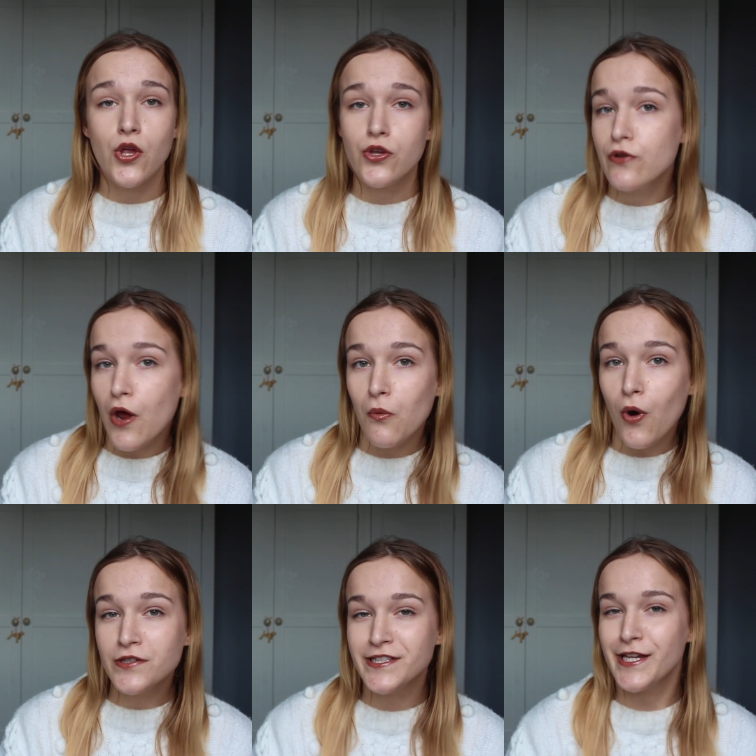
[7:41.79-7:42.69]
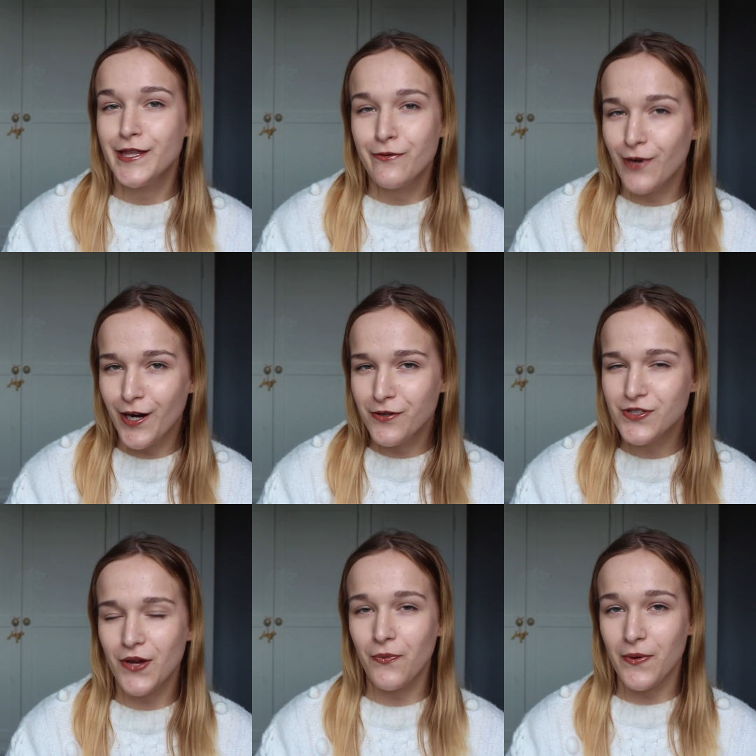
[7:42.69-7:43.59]
you know what in the
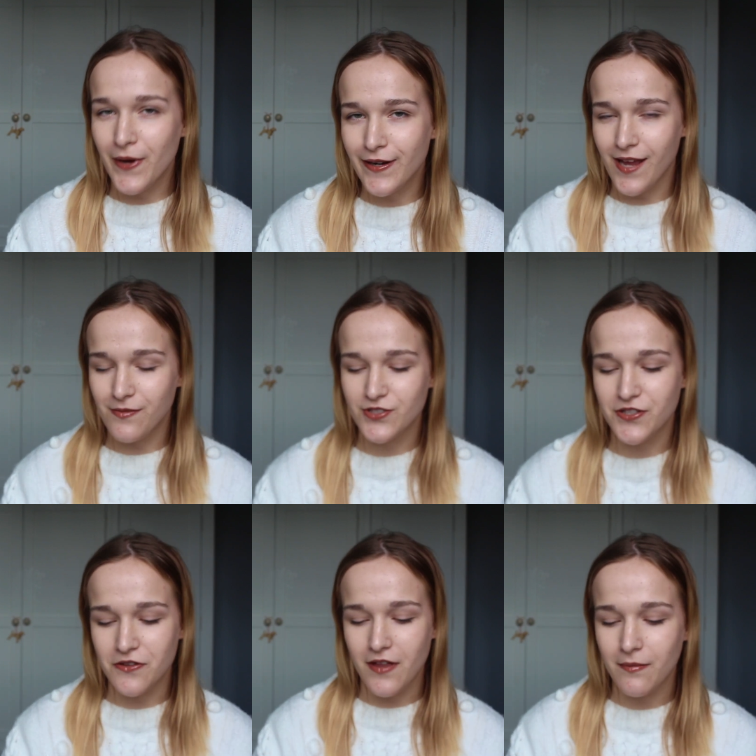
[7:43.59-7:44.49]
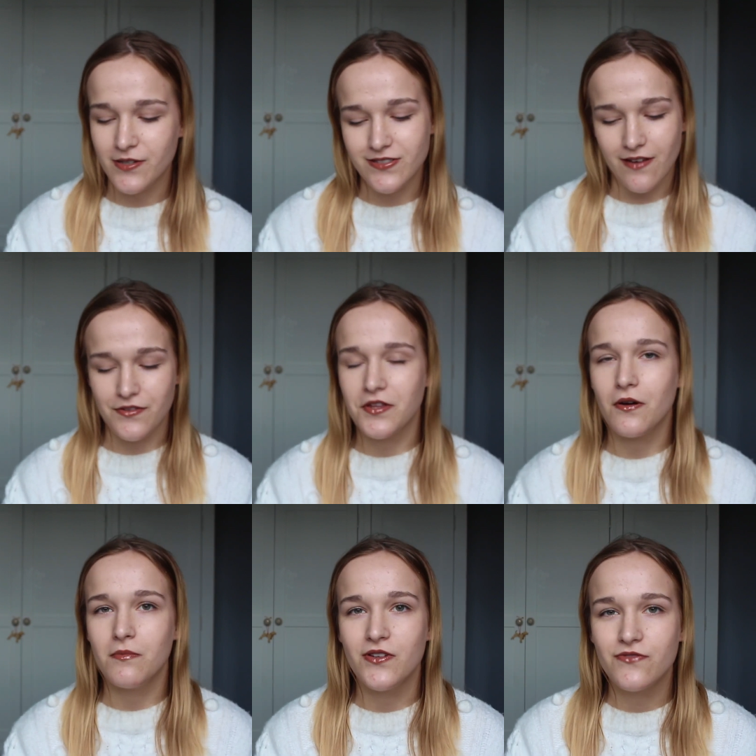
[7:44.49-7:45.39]
world, we weren't able to do that because everything
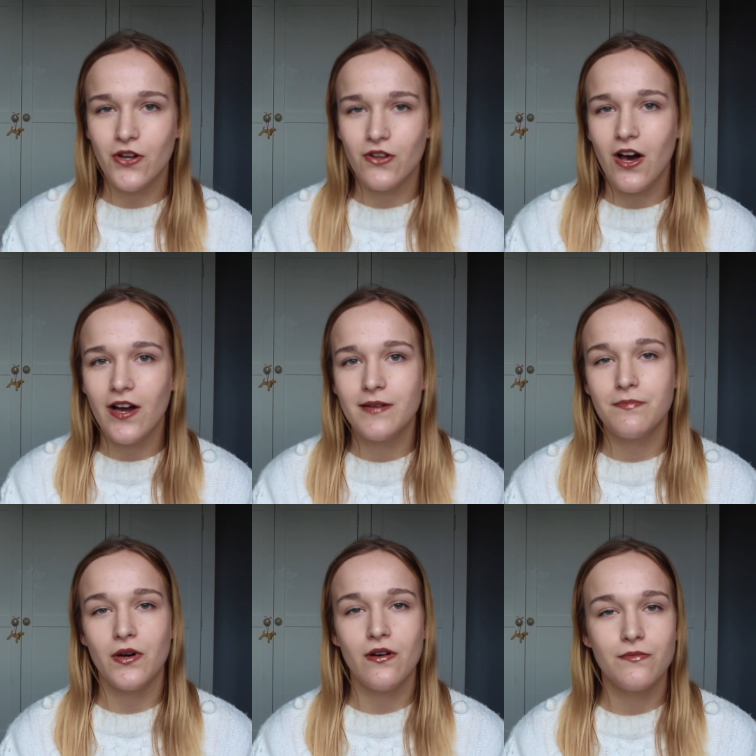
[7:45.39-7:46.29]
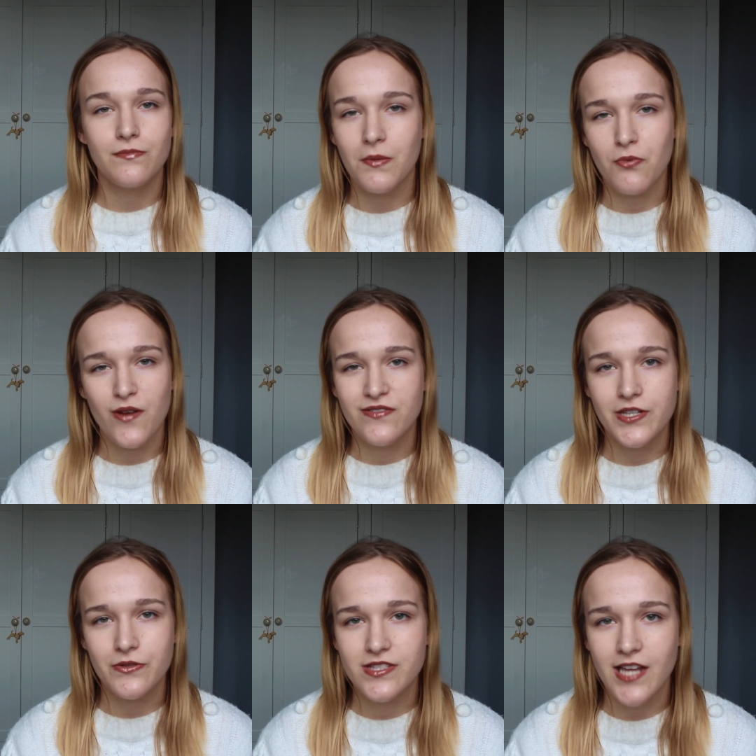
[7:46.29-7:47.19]
got moved online, but the brief
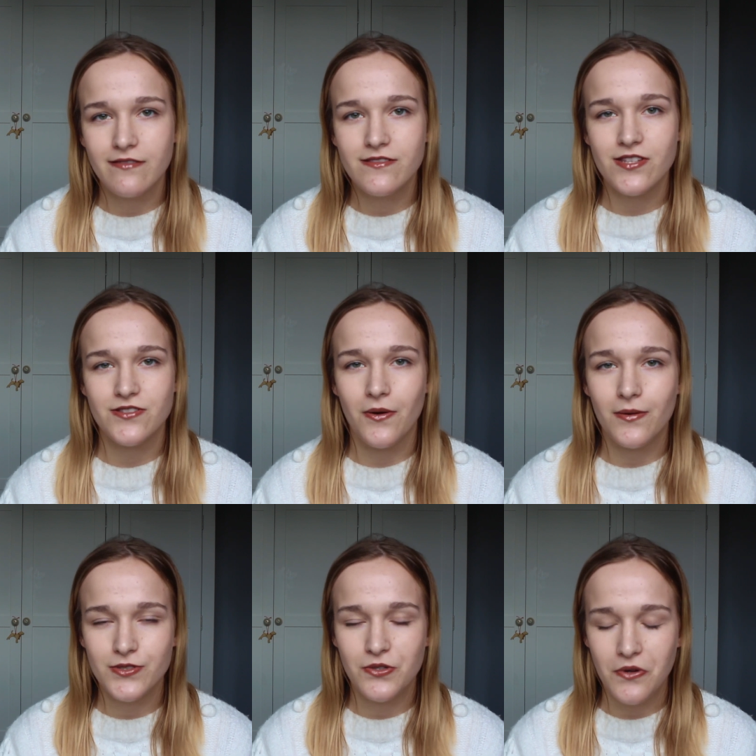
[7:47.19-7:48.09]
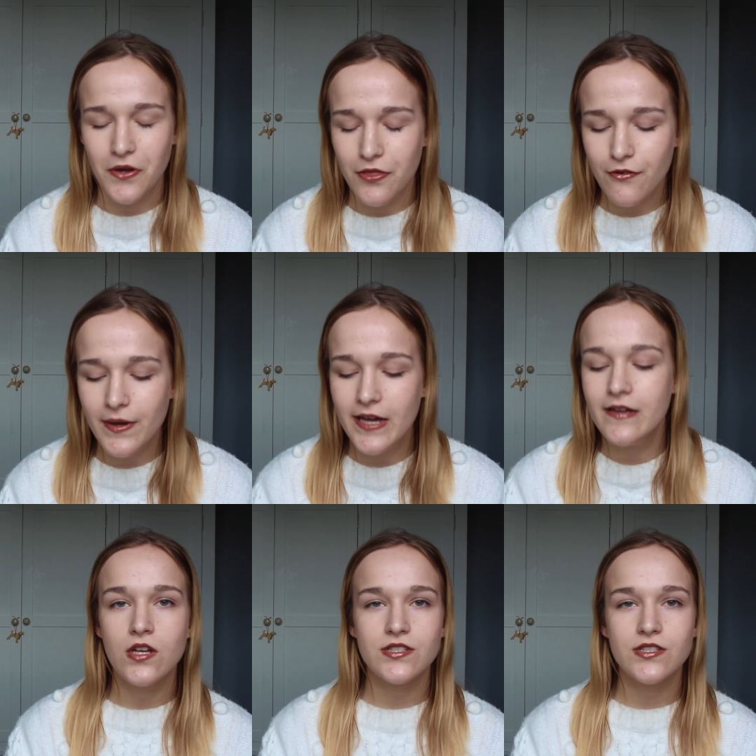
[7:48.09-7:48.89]
still stands, so I will talk you through it.